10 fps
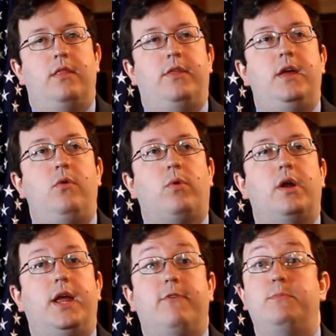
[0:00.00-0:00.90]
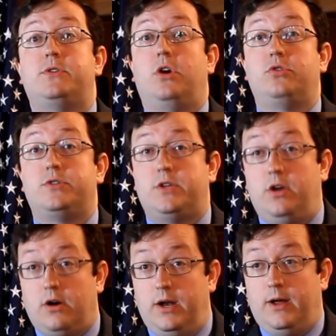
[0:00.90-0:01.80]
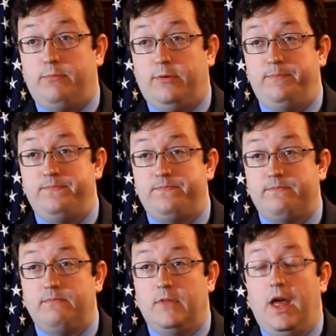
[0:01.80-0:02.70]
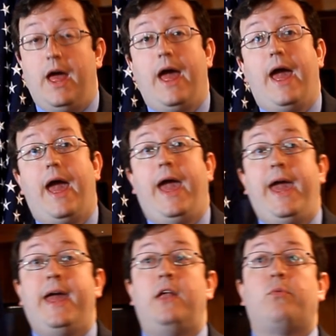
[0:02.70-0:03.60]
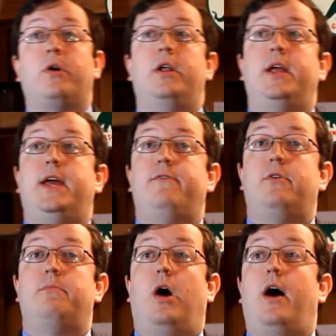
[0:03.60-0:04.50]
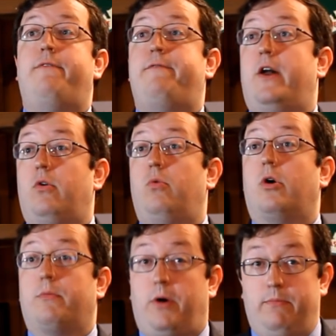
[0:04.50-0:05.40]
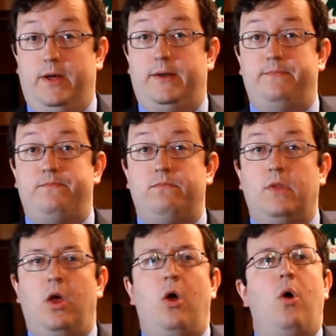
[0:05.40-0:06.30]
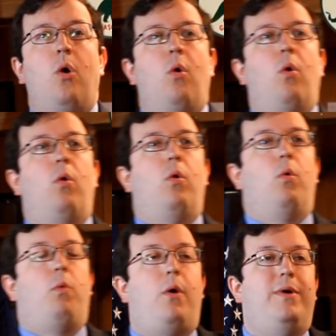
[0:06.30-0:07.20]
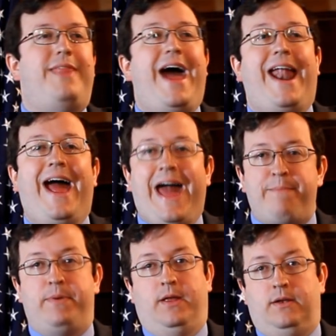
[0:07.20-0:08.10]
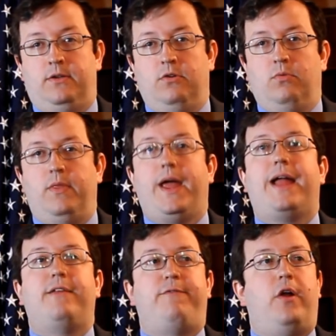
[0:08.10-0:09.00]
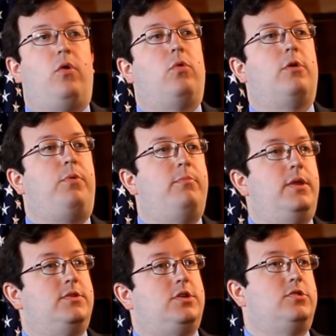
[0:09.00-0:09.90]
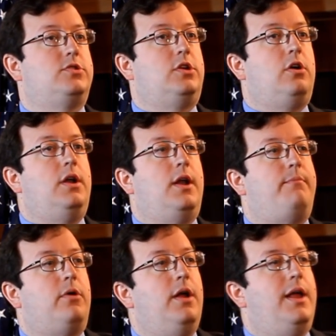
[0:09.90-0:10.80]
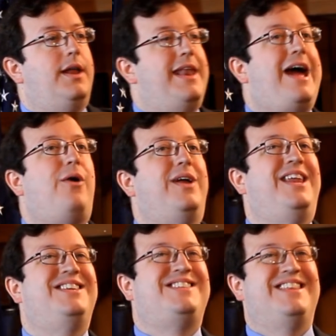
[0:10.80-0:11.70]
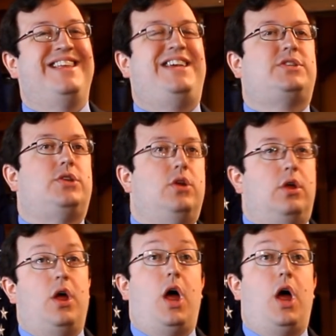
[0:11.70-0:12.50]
then we're going to give them a social security number, and we're going to give them a federal work permit. Well, when that happened, when they got the federal work permit and the social security number, now it is at least